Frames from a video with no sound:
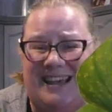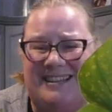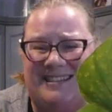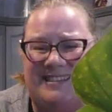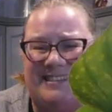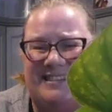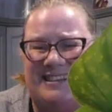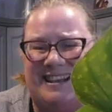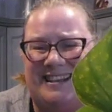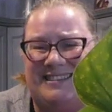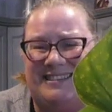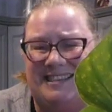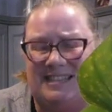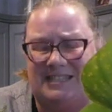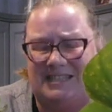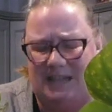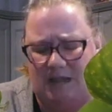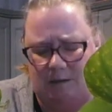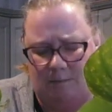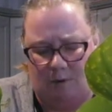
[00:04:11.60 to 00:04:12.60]
its
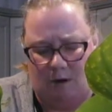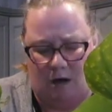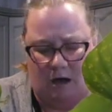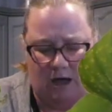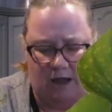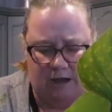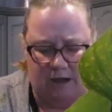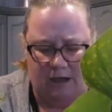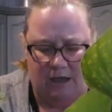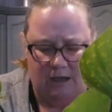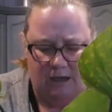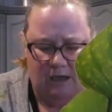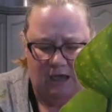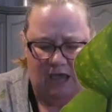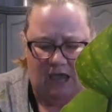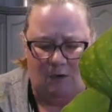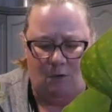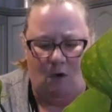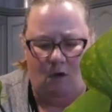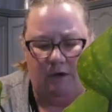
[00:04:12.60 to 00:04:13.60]
existing pot,
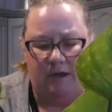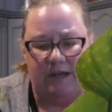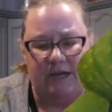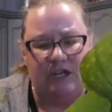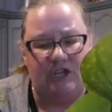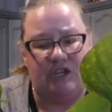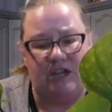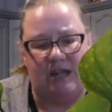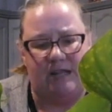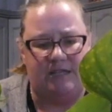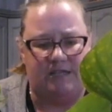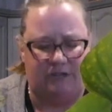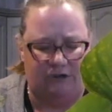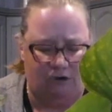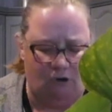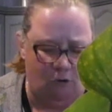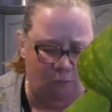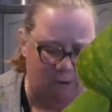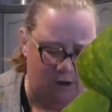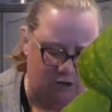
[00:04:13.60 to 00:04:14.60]
it won't get a chance to
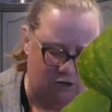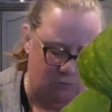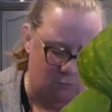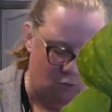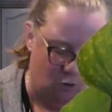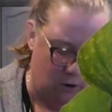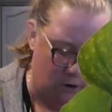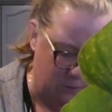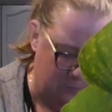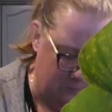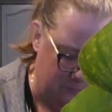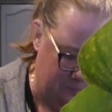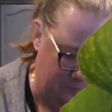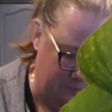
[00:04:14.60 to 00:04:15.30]
grow much more.